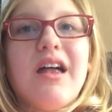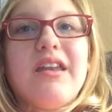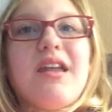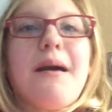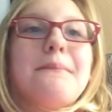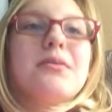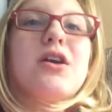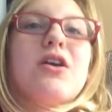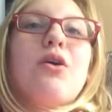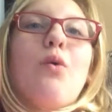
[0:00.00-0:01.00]

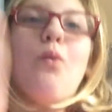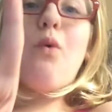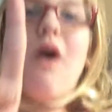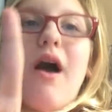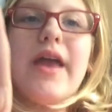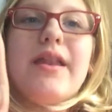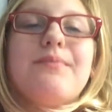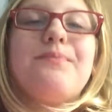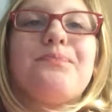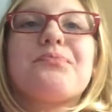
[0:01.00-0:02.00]
Number one,
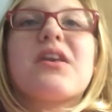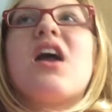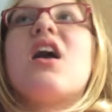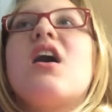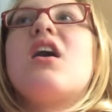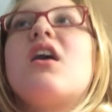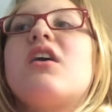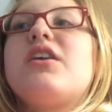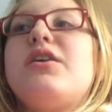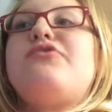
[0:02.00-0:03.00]

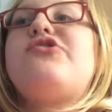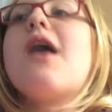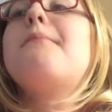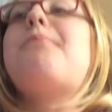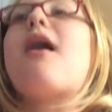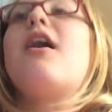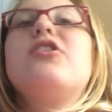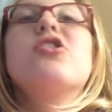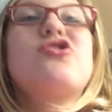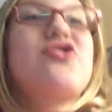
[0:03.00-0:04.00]
you jump on
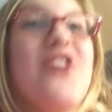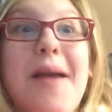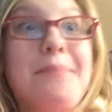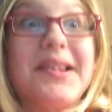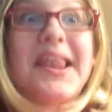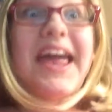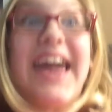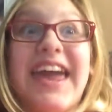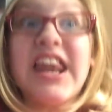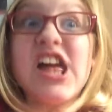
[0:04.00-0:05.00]
your
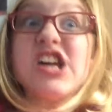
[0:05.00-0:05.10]
trampoline.